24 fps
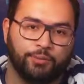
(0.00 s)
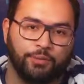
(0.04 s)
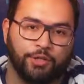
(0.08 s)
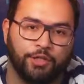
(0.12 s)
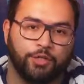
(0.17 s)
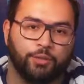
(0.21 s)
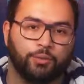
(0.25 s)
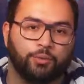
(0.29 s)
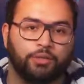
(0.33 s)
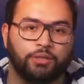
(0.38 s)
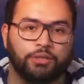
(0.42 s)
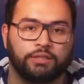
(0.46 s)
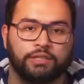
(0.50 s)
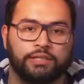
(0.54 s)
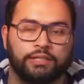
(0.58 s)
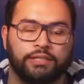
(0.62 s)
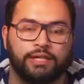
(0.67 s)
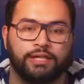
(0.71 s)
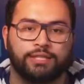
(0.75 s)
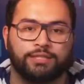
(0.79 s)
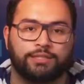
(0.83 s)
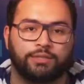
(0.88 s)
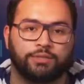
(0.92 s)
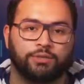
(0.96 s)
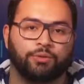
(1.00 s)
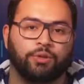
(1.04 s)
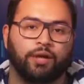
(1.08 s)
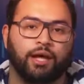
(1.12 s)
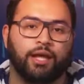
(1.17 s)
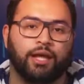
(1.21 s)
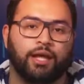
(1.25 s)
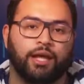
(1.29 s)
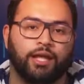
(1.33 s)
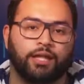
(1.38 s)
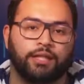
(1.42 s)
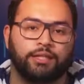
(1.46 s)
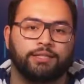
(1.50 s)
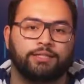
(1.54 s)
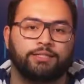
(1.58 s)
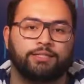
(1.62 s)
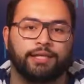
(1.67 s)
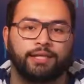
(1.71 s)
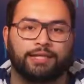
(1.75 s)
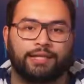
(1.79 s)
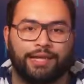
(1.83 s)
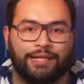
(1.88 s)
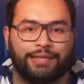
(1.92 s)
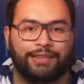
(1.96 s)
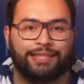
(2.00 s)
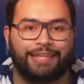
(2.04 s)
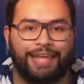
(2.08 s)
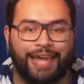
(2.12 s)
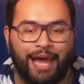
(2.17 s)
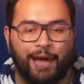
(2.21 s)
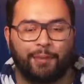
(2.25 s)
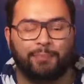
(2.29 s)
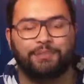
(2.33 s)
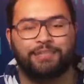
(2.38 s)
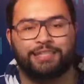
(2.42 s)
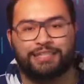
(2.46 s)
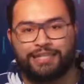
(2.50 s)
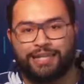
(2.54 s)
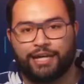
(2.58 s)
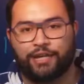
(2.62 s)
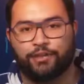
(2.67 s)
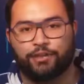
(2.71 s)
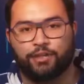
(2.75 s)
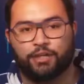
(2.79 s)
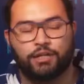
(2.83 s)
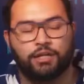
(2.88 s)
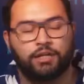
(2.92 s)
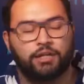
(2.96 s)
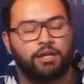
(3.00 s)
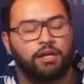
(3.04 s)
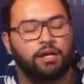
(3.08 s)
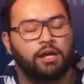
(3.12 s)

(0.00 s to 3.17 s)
but you will need it to at least get the app together.